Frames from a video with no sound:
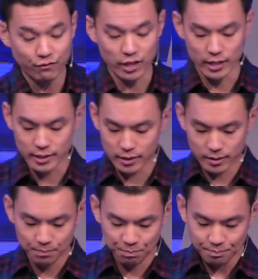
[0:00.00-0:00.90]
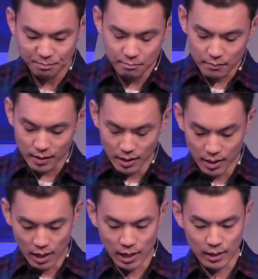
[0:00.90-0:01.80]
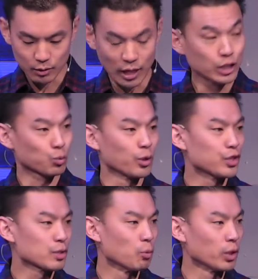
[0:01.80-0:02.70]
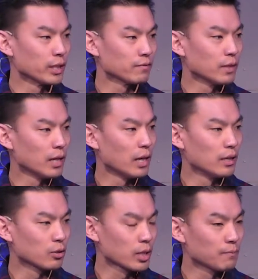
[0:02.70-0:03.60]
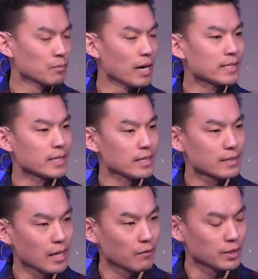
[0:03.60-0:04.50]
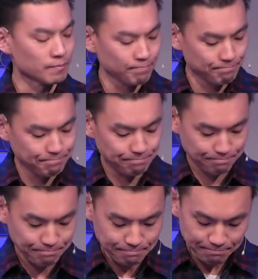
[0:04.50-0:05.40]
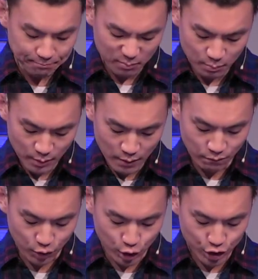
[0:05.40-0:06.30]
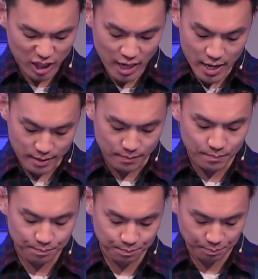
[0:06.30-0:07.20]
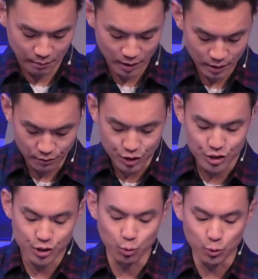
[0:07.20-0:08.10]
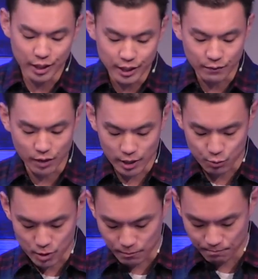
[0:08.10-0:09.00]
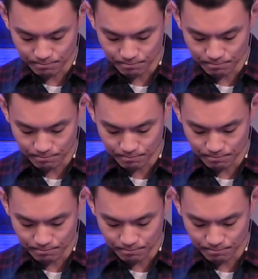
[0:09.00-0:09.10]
for us God's word this morning. It'll come from Isaiah 7, verse 10. This is the reading of God's word.